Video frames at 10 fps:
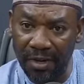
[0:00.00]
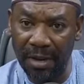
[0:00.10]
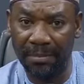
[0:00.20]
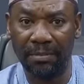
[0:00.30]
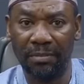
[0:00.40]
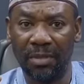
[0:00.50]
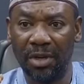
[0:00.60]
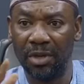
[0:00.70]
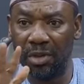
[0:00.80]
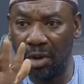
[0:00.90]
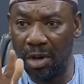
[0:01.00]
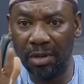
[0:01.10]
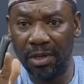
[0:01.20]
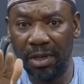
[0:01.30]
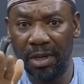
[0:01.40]
them
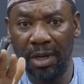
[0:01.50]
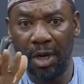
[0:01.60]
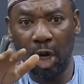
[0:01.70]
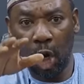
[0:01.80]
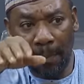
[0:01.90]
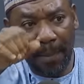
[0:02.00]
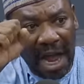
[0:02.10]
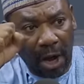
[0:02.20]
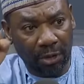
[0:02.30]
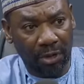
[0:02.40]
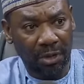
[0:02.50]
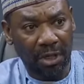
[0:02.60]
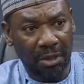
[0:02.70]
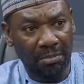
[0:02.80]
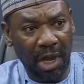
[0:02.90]
don't come out,
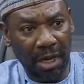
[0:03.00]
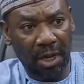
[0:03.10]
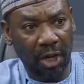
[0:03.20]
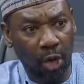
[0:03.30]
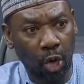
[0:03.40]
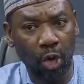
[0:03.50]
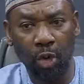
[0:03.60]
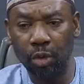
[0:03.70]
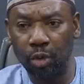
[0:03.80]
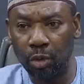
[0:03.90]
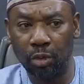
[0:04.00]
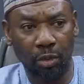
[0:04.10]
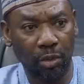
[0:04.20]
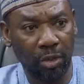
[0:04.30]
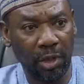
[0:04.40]
make a go
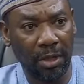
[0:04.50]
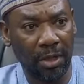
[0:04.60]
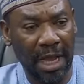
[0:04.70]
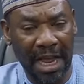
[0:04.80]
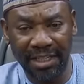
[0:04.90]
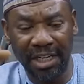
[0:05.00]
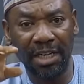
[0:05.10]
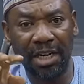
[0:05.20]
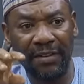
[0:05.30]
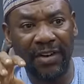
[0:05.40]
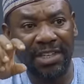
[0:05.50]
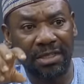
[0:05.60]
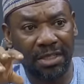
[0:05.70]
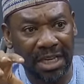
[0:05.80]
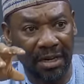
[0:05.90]
do. And she never
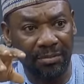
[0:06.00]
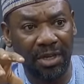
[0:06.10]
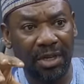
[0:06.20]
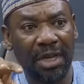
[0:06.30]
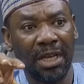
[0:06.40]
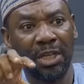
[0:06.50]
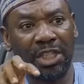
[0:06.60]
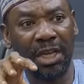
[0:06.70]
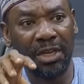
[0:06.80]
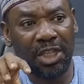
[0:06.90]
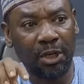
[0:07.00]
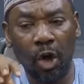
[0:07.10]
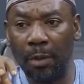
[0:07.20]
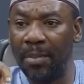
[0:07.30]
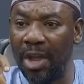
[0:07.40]
tell me, say she
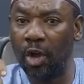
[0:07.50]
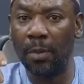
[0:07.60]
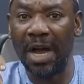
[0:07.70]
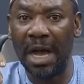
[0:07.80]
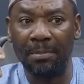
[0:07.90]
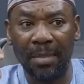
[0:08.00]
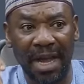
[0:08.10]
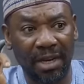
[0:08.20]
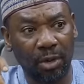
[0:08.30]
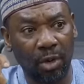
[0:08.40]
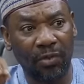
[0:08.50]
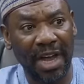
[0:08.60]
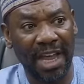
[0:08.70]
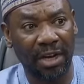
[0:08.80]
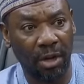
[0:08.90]
don't make up her mind
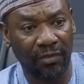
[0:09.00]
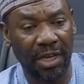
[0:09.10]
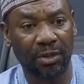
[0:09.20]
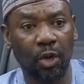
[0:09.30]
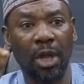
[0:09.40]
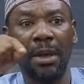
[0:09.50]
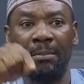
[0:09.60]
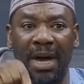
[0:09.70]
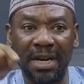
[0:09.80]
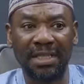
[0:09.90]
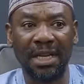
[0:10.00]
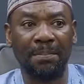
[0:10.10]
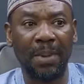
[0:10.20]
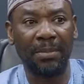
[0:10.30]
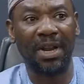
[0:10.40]
over any of them. So
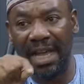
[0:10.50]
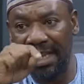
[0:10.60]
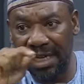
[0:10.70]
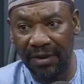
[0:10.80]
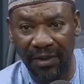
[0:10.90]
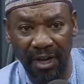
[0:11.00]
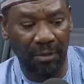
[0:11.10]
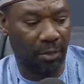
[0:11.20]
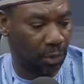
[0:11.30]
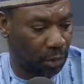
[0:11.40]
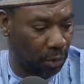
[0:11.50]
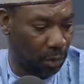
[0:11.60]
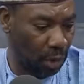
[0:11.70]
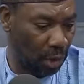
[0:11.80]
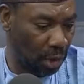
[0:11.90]
Barrister Pamela is available too.